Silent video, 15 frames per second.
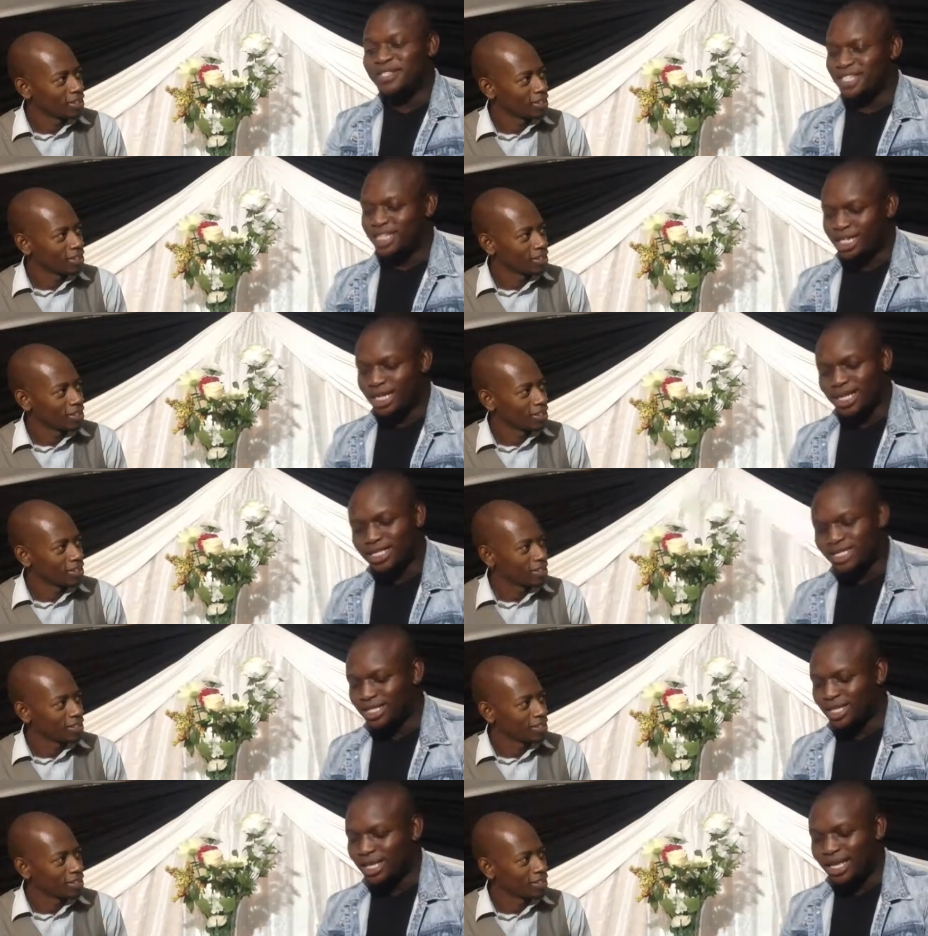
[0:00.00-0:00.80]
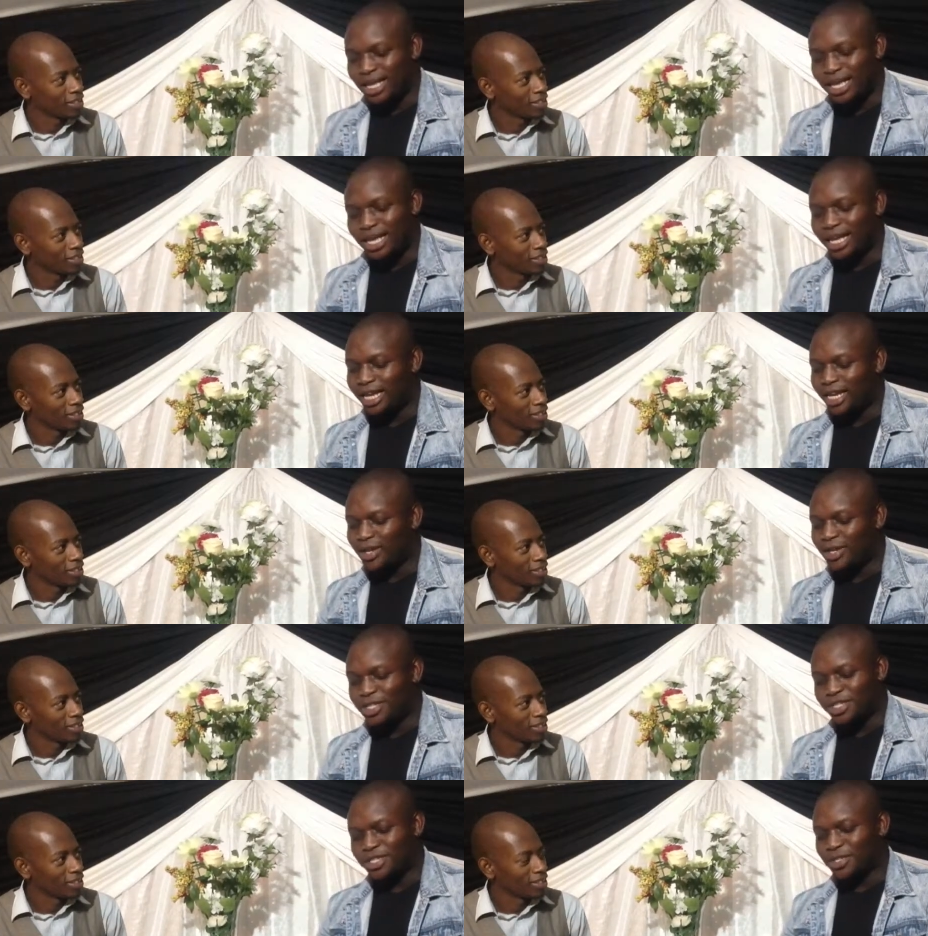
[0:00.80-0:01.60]
Speaker 1: musicians and
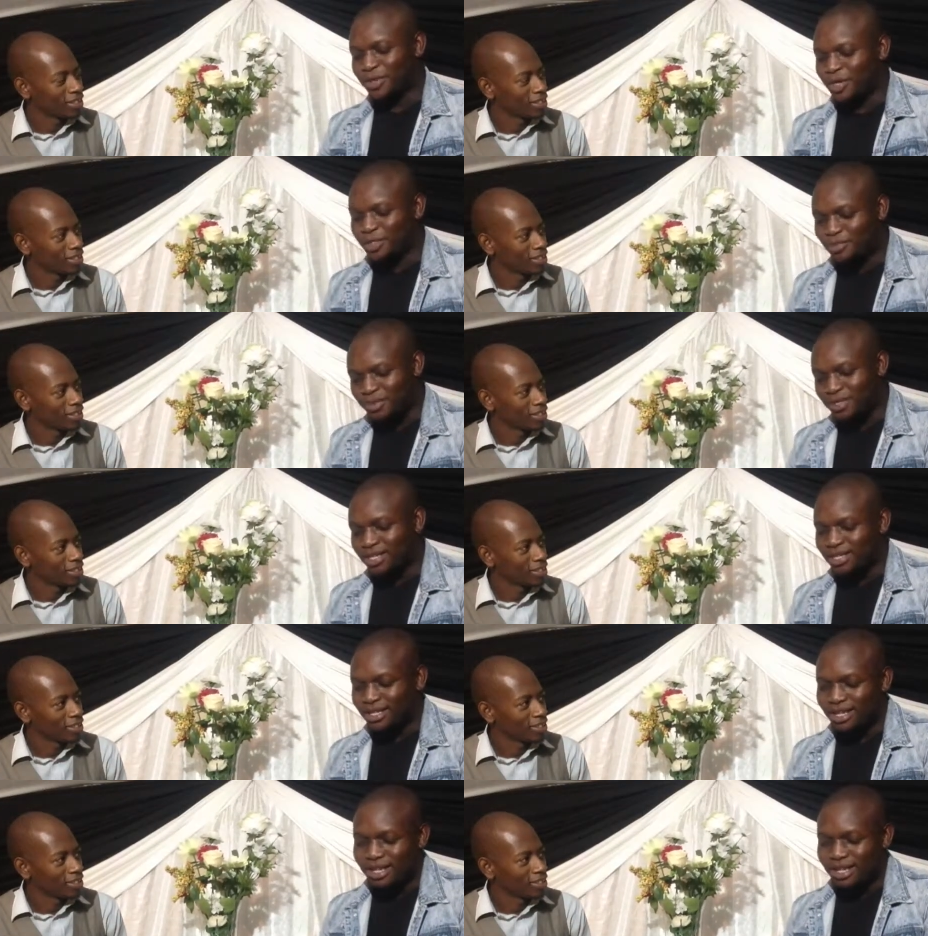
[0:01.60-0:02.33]
not just gospel.